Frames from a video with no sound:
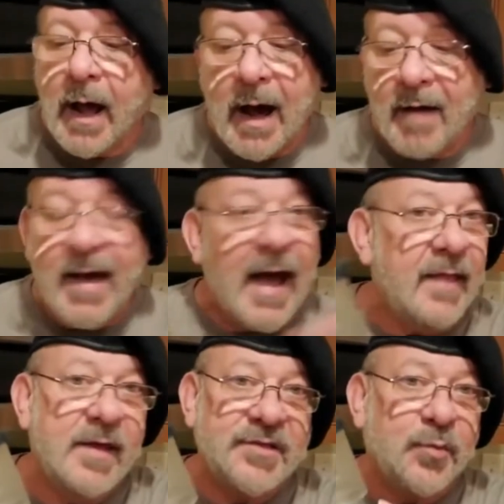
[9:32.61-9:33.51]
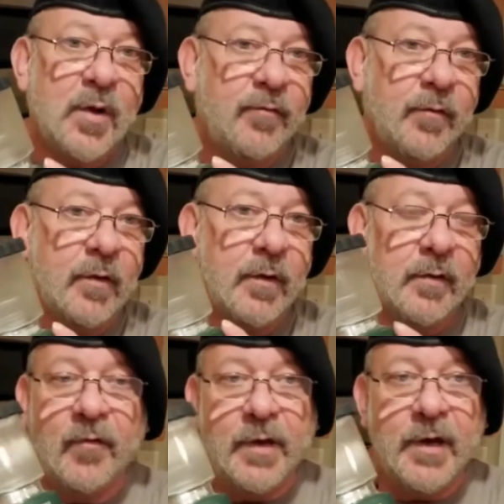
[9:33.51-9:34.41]
I've had this one
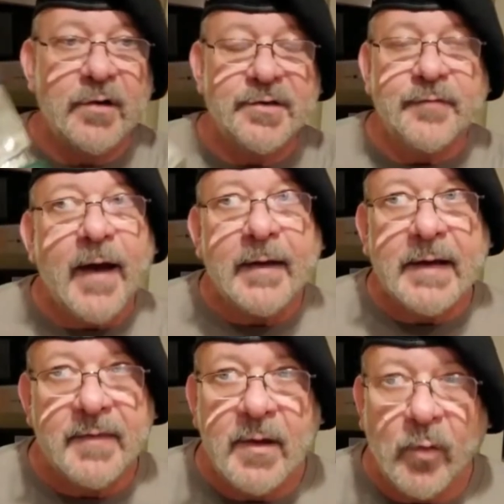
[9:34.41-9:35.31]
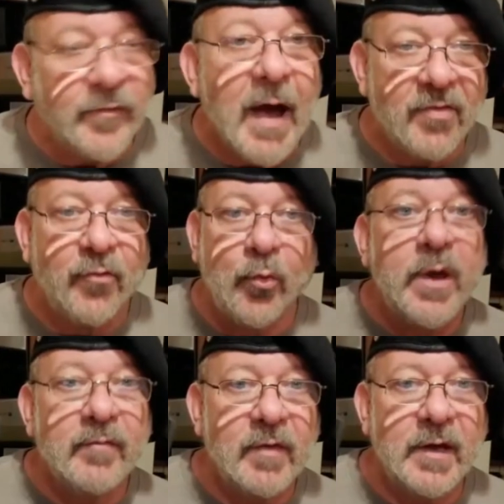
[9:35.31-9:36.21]
for years. In fact, I think we've got
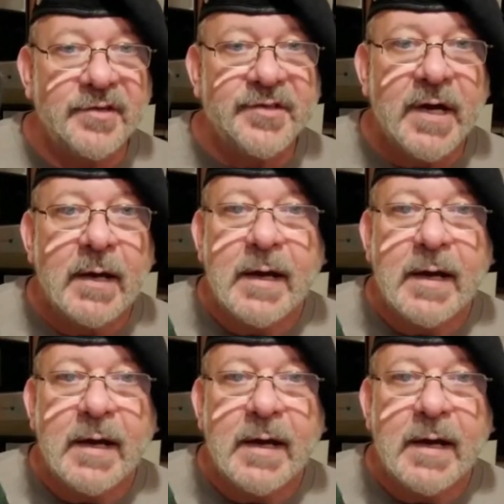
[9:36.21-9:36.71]
3 of these.